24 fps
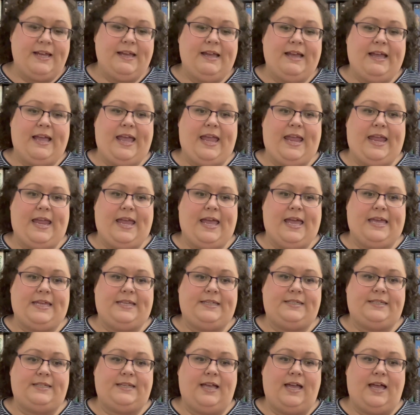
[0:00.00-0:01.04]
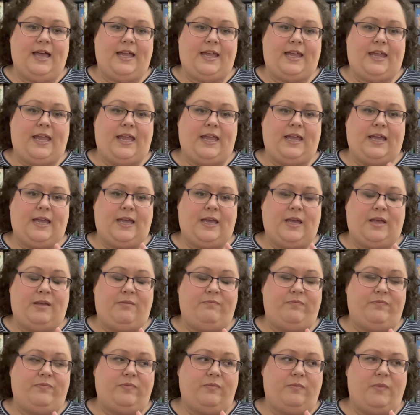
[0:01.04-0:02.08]
And
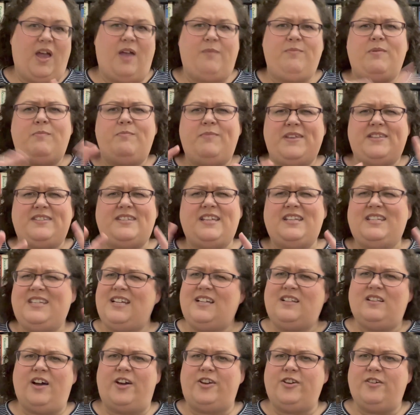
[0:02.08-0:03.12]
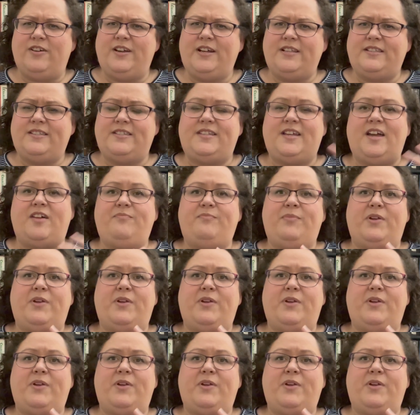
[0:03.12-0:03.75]
I've been busy decluttering and stuff, but I